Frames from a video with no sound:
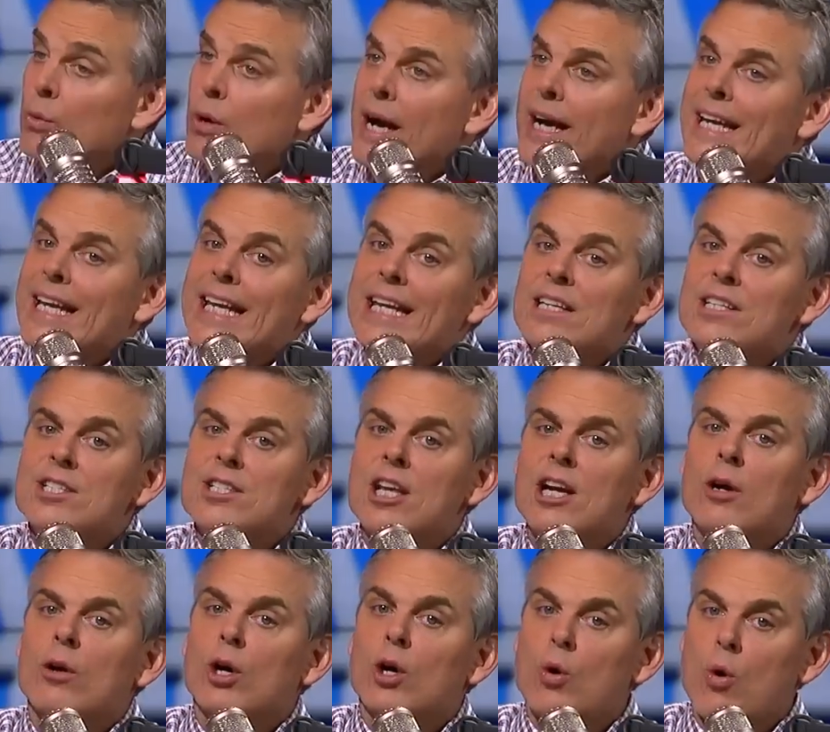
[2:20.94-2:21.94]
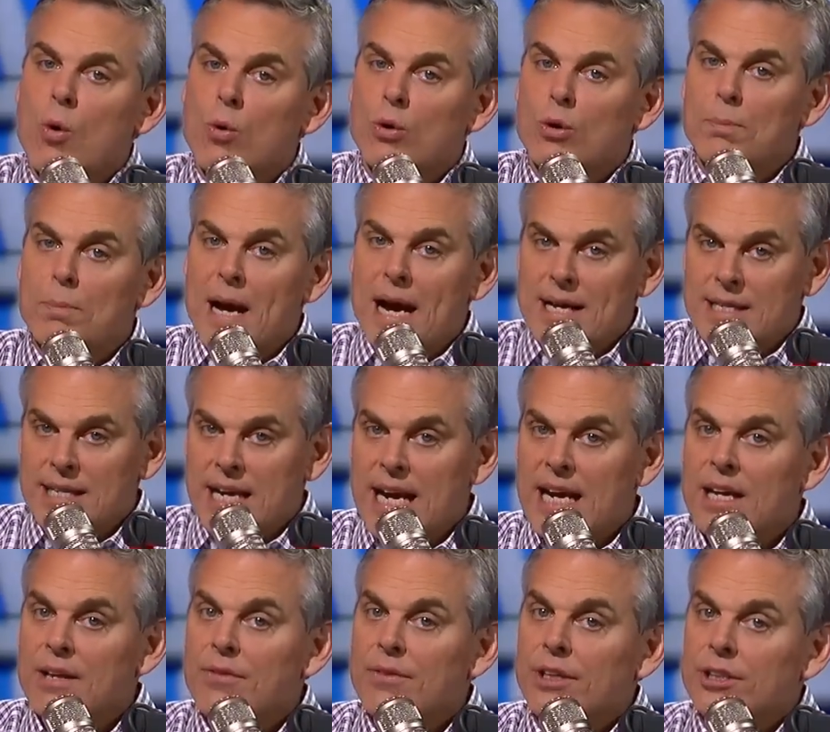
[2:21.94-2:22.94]
Ryan, is there a quarterback
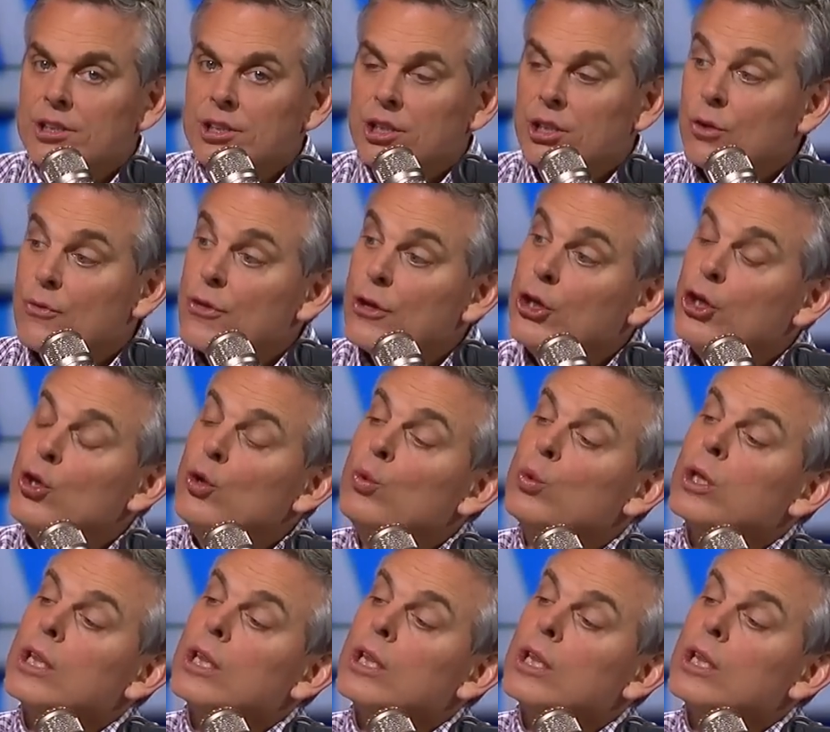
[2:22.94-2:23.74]
taken this year that you